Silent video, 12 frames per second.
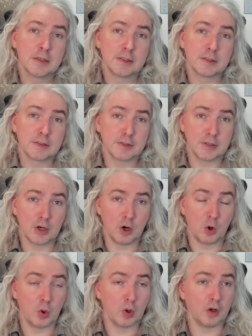
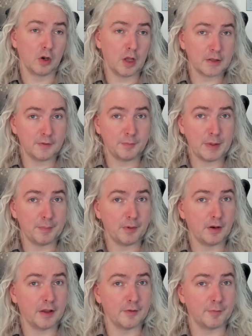So lots of
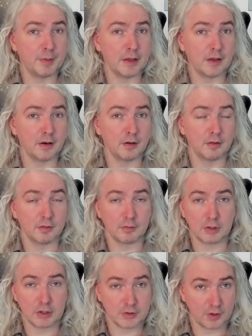people have been
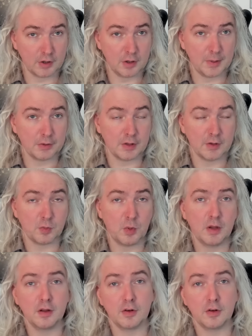concerned about this one.